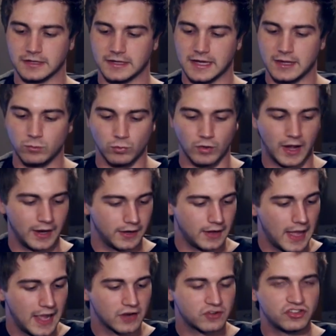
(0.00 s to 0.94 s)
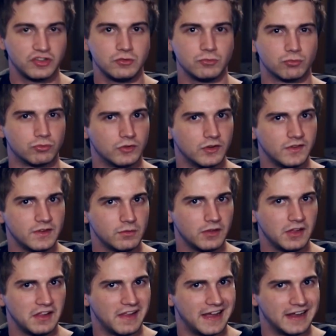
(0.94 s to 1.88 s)
And I actually really,
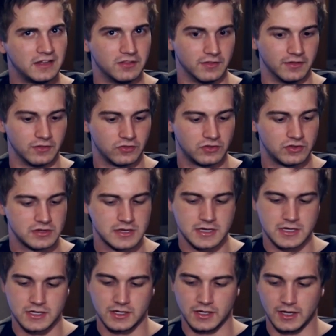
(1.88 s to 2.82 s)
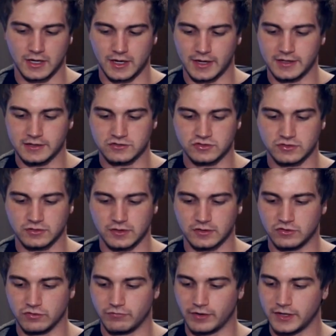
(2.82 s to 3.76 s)
really like this.
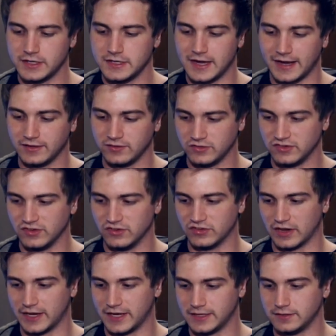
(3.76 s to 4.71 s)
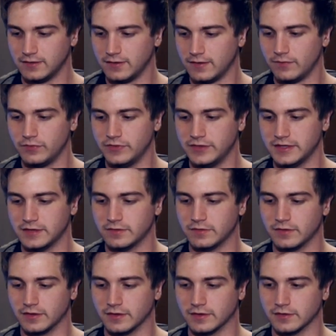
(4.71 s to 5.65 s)
It's a very nice design.
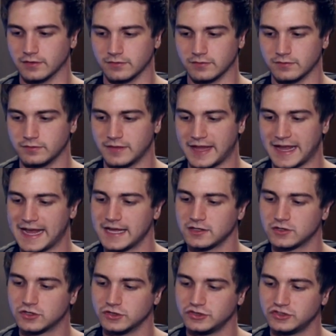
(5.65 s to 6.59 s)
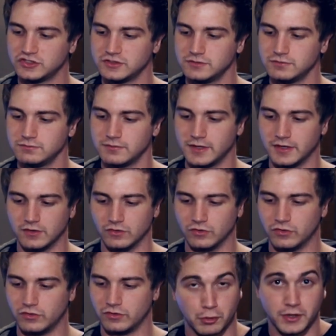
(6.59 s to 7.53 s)
The hand cushion
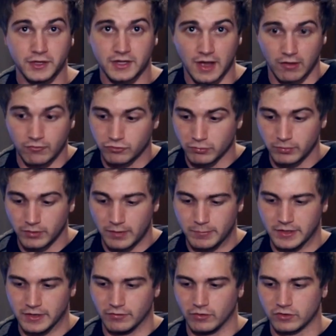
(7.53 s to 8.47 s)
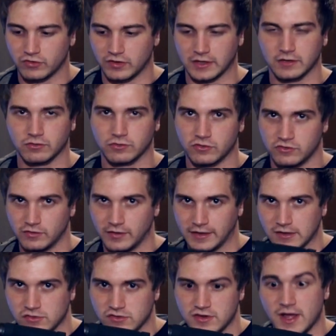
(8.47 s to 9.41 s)
is pretty comfortable. It looks like
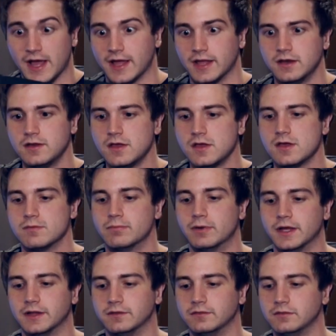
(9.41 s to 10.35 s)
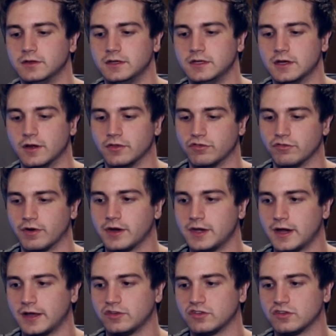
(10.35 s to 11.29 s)
it's not, but it's very
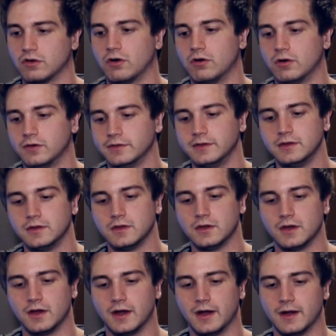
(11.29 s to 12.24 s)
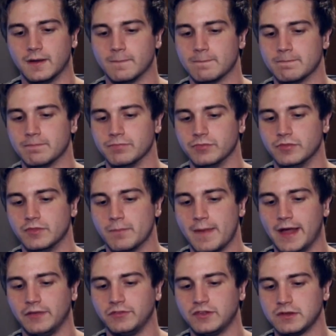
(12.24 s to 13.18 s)
nice to hold. The
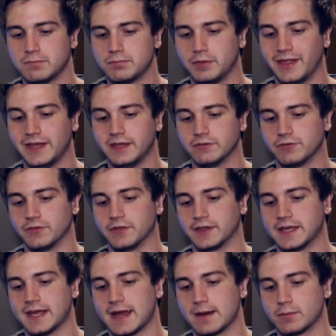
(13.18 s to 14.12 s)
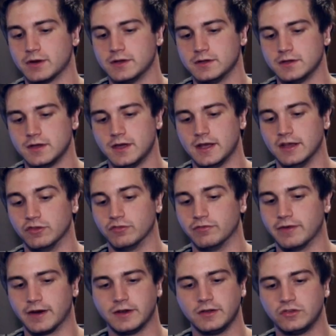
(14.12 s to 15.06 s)
mounting plate for the camera is
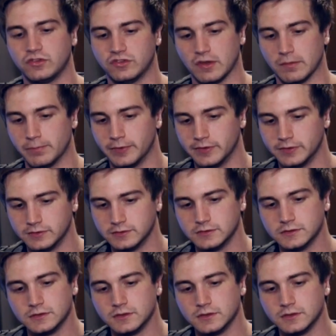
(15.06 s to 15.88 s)
very simple.